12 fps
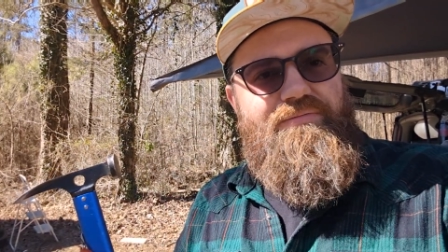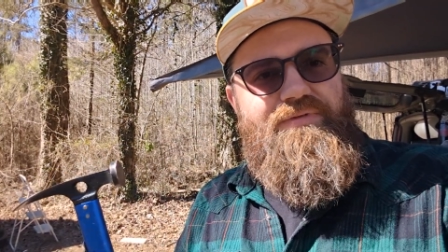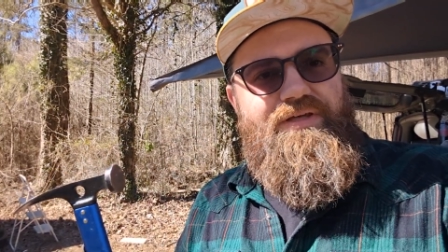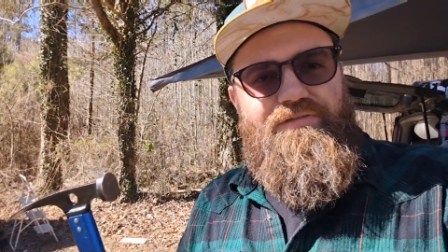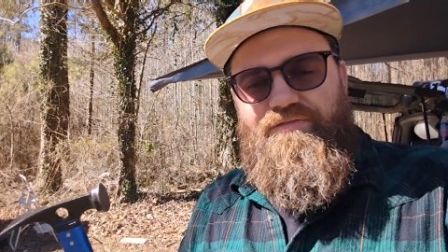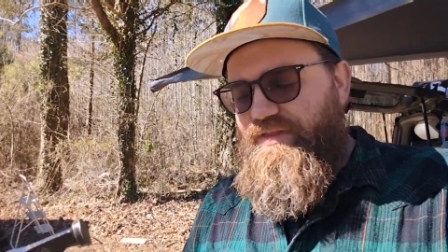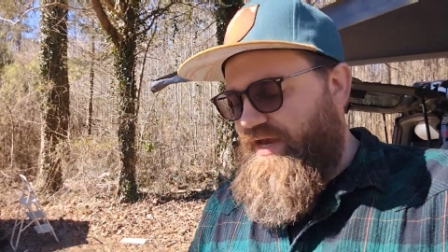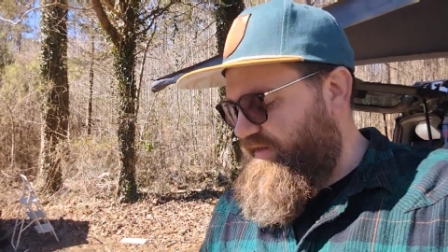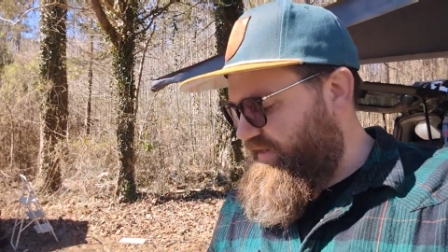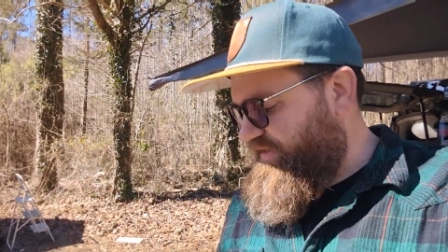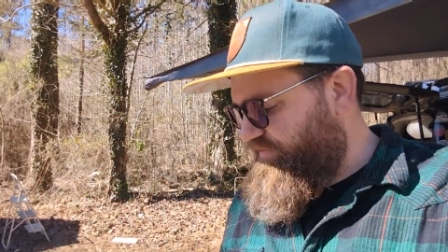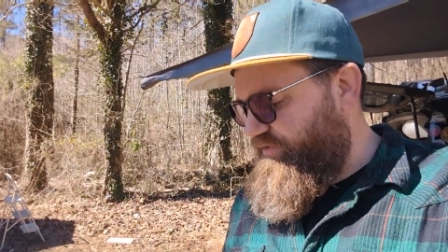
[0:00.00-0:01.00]
things of that
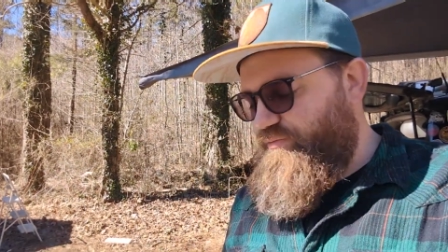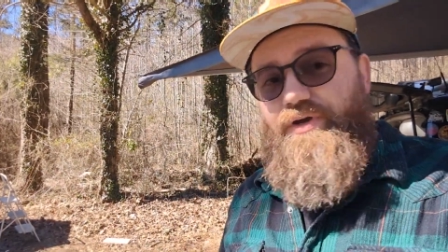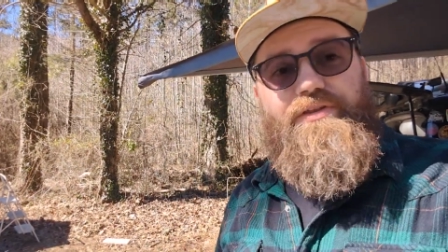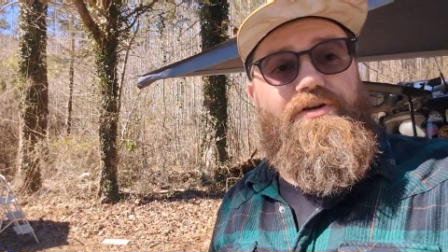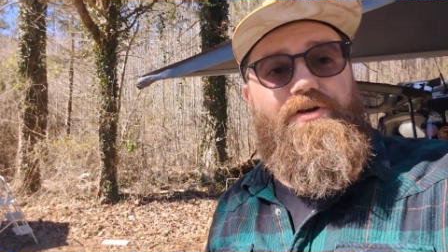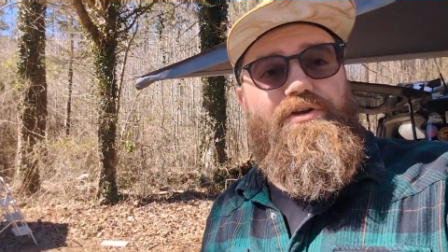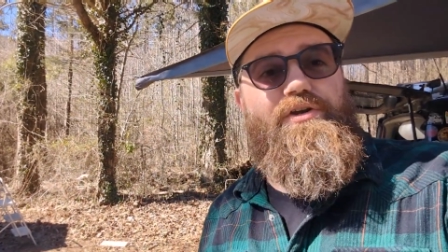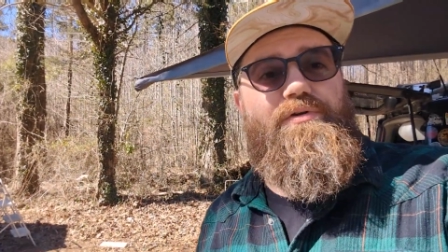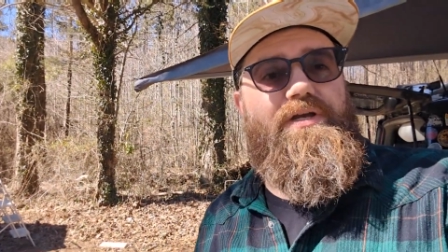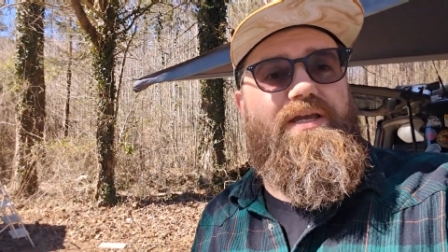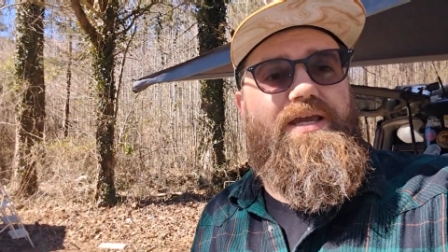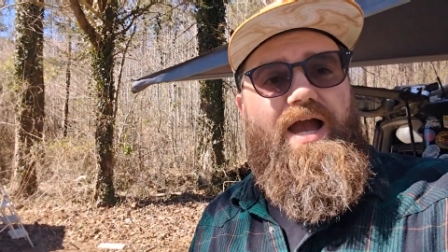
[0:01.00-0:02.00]
nature, whether you're
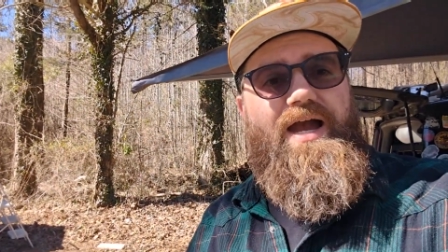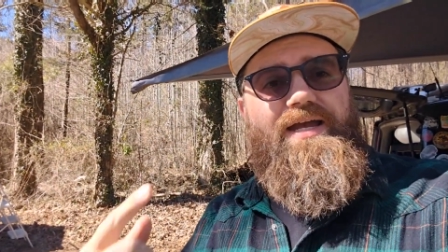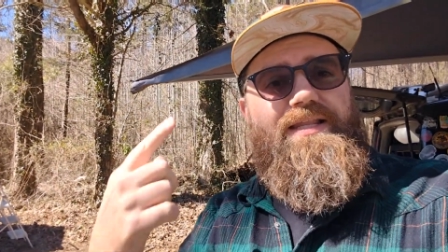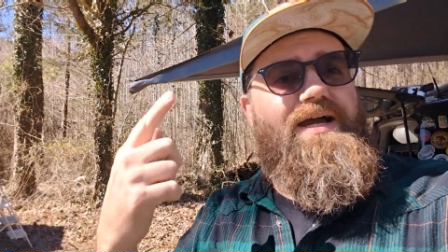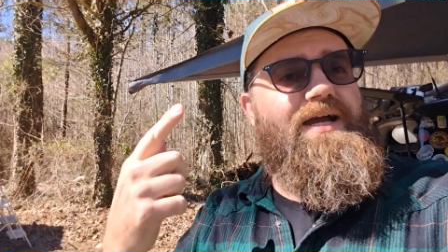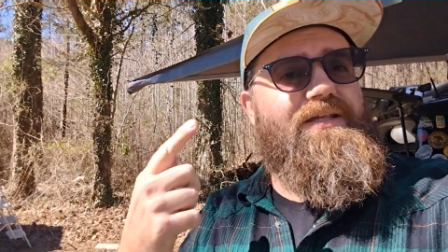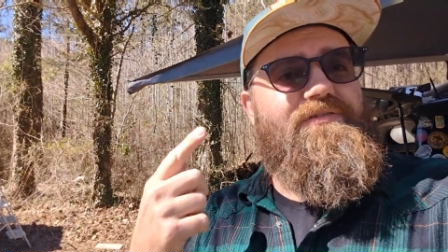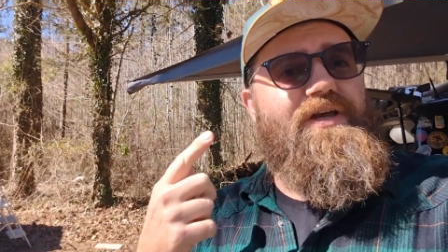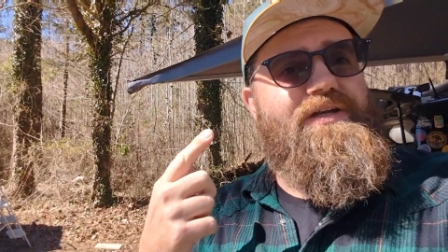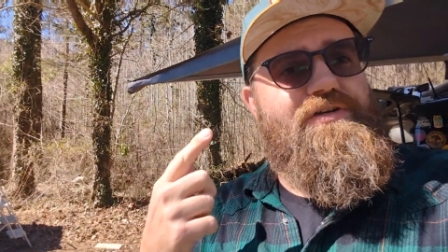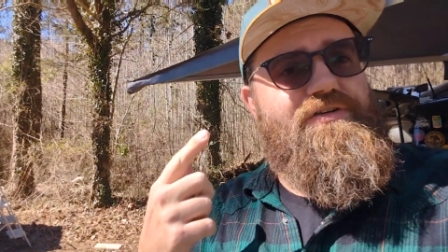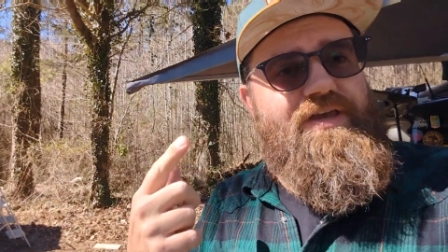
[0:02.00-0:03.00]
doing guy lines
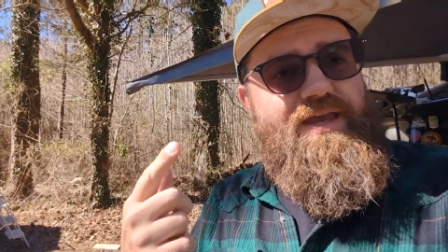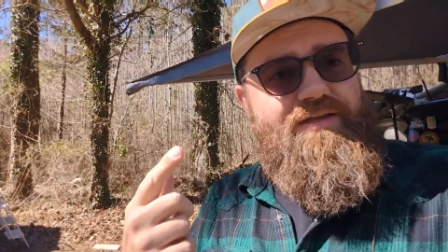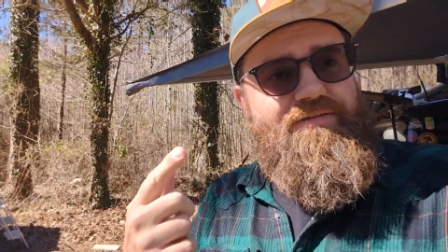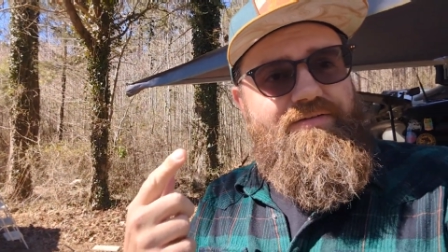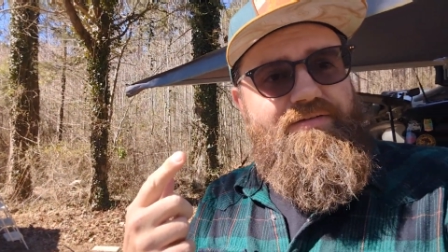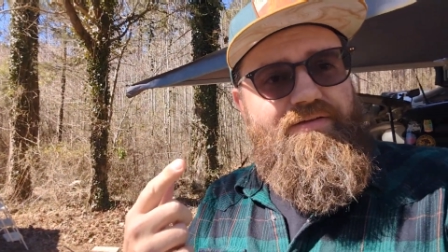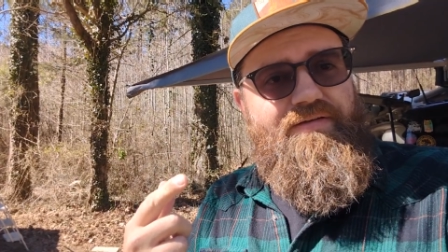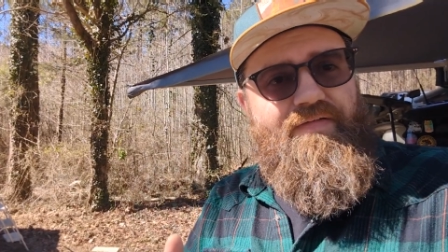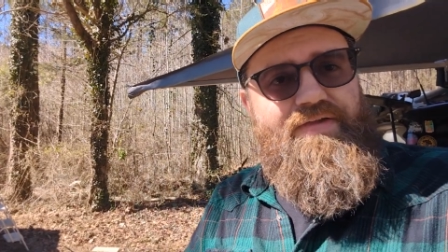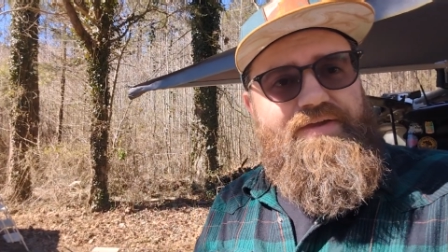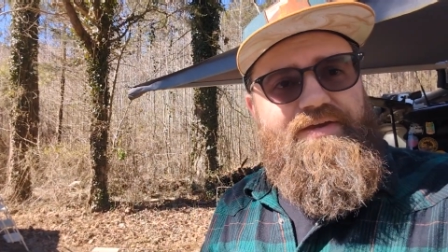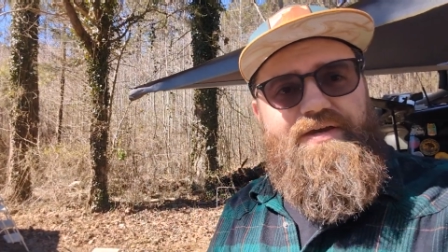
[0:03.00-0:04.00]
on your tent,
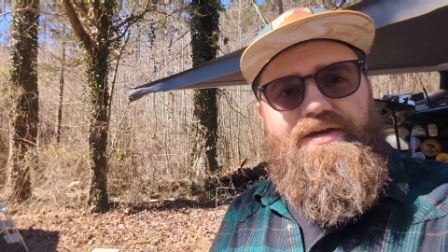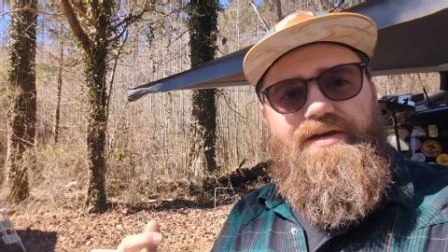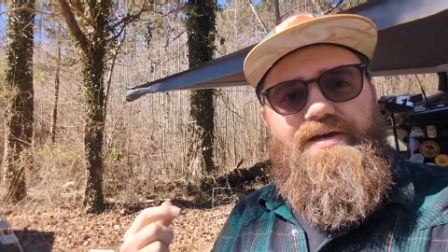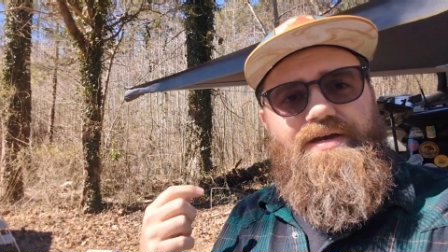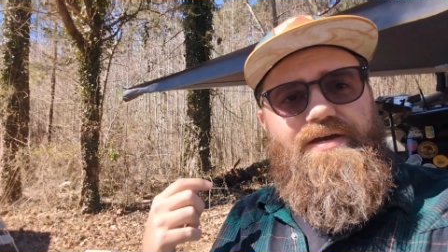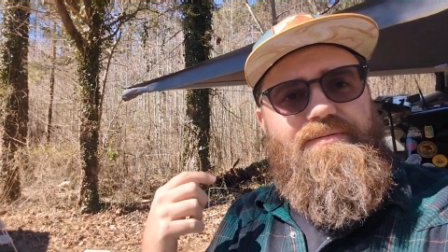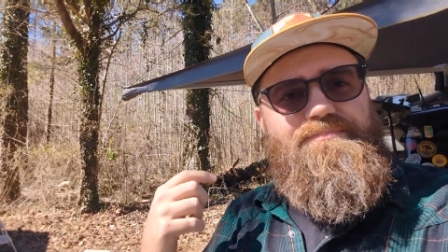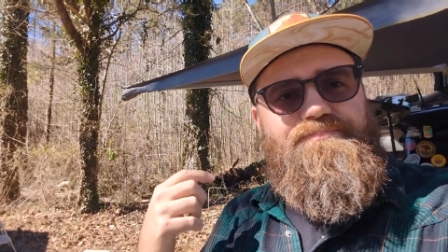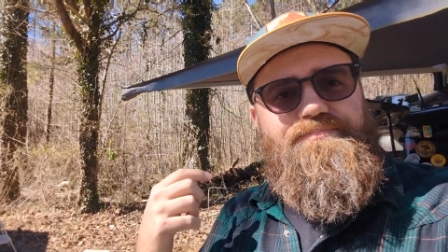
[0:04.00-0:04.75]
whether